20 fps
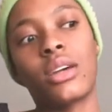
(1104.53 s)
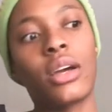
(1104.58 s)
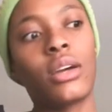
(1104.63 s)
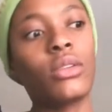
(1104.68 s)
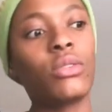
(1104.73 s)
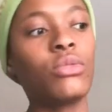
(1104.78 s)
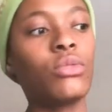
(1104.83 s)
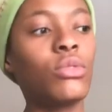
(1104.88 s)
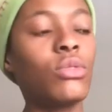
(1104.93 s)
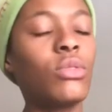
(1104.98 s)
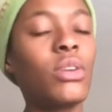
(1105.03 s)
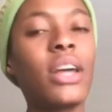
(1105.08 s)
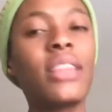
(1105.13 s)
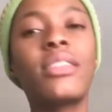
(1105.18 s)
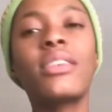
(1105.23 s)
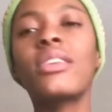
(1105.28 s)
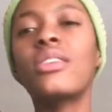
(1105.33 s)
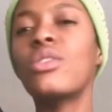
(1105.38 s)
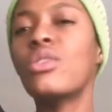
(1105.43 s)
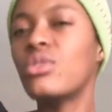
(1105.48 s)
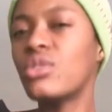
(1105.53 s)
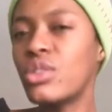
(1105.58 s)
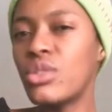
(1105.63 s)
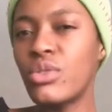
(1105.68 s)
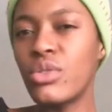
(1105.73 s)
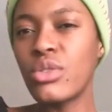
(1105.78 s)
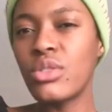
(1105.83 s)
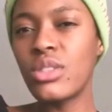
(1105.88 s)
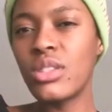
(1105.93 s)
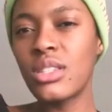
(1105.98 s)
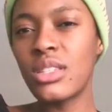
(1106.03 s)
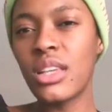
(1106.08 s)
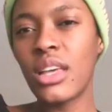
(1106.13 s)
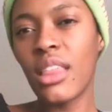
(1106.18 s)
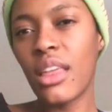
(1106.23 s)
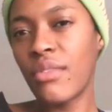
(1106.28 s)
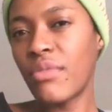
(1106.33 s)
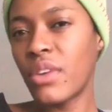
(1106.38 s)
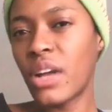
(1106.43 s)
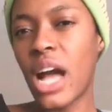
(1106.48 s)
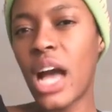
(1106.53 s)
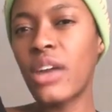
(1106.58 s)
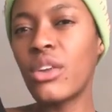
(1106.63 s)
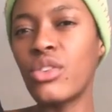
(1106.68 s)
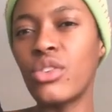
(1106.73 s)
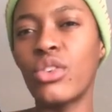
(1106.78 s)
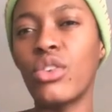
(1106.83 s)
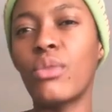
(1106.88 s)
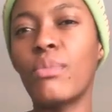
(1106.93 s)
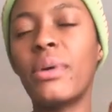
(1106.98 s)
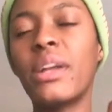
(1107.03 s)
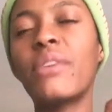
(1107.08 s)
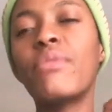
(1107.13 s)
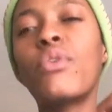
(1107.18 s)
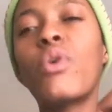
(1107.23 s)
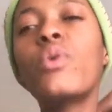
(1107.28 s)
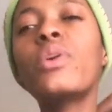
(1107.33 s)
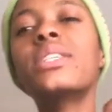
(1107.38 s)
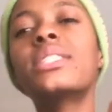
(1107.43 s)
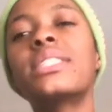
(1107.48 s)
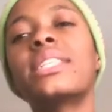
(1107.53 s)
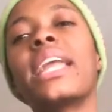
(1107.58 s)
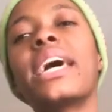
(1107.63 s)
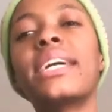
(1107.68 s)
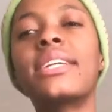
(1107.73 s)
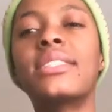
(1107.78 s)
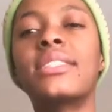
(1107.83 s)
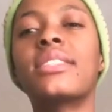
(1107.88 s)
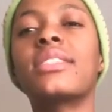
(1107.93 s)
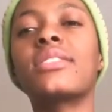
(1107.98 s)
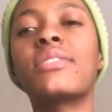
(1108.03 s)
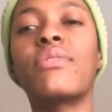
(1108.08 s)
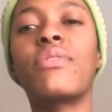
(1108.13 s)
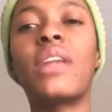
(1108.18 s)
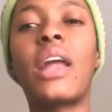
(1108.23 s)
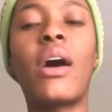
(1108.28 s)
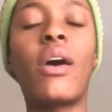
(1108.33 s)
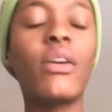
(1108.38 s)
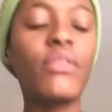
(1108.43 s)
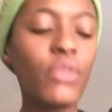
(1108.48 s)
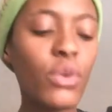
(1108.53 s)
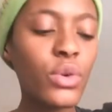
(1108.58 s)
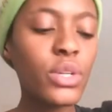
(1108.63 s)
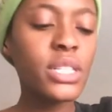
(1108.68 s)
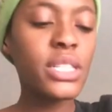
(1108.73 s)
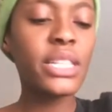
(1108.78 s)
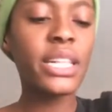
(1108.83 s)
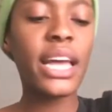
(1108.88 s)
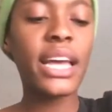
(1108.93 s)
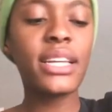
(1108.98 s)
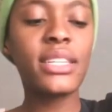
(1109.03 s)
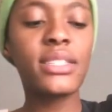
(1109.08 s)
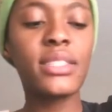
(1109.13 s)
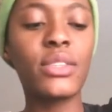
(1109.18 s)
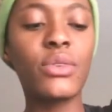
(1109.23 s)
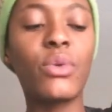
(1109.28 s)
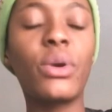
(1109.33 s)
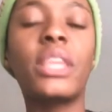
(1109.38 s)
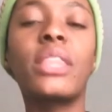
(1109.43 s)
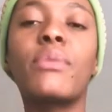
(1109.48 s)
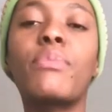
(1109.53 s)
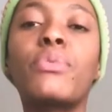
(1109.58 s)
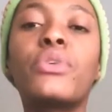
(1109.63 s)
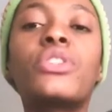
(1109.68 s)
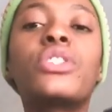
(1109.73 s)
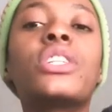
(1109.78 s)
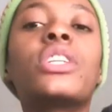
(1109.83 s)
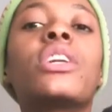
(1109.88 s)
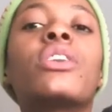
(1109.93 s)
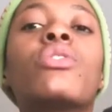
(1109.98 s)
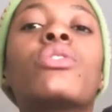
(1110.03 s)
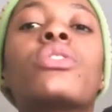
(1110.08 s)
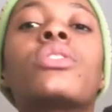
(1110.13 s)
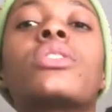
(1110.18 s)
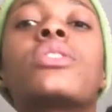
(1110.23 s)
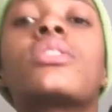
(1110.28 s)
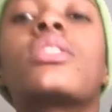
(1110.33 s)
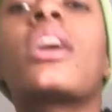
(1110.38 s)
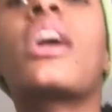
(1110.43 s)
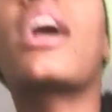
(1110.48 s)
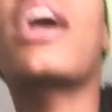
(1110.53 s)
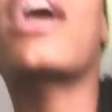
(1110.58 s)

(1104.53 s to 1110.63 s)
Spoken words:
I don't know. I think it only grows in South Africa. I don't know, but I've always liked this flower. I've always liked the way the protea looks.